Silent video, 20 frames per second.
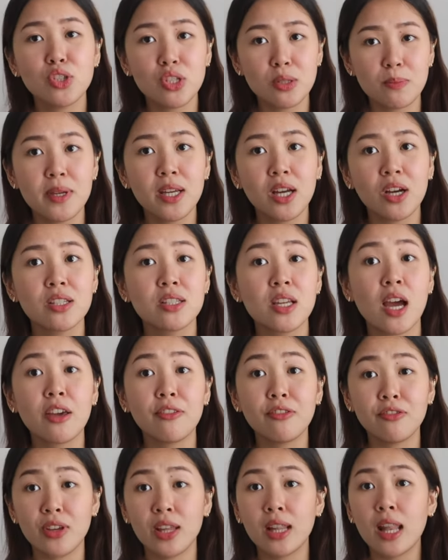just because
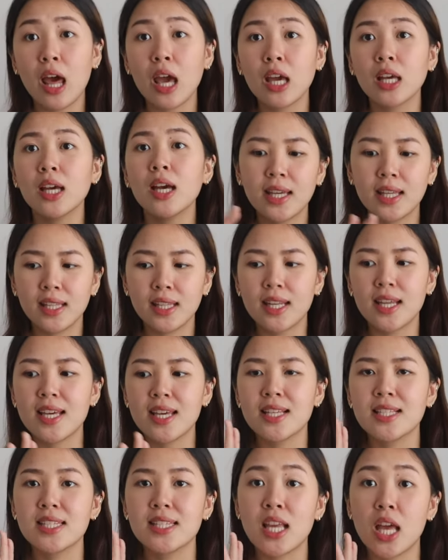I feel like it
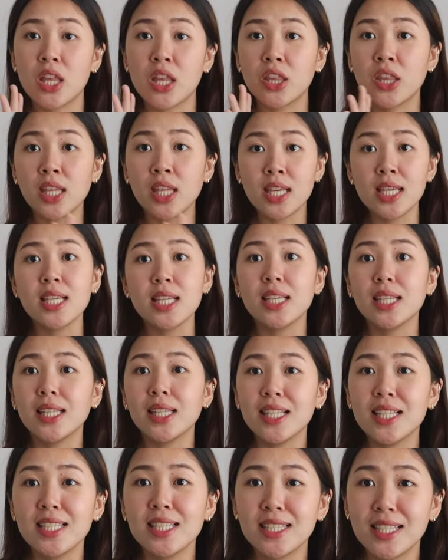is the
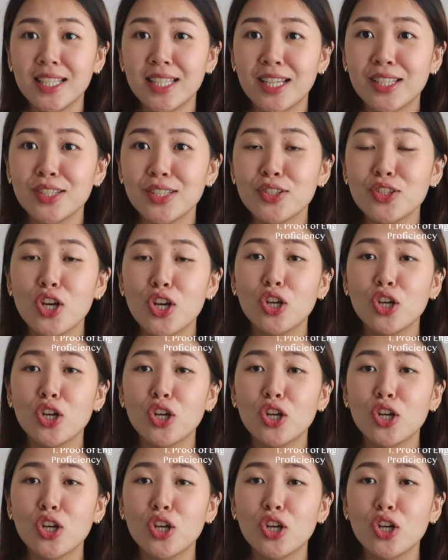easiest